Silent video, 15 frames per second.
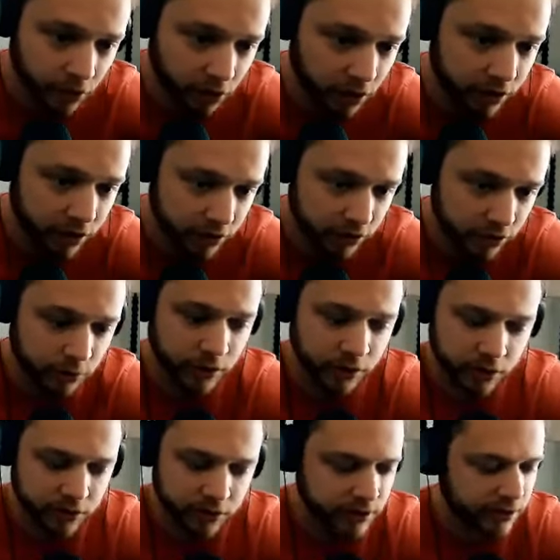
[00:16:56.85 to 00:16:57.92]
are consuming
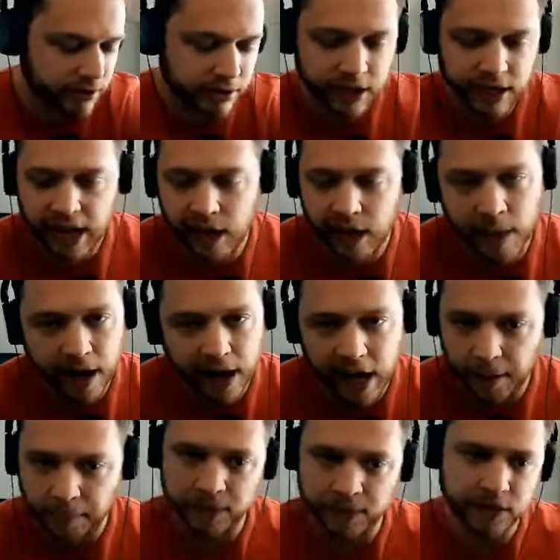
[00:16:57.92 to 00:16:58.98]
those things. And that
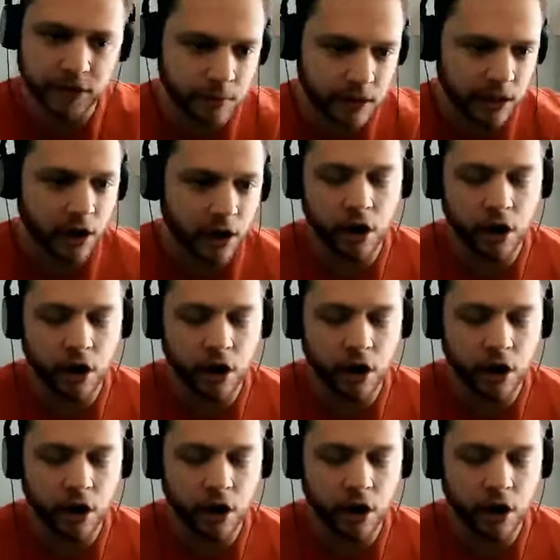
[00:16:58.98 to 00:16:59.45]
happens to me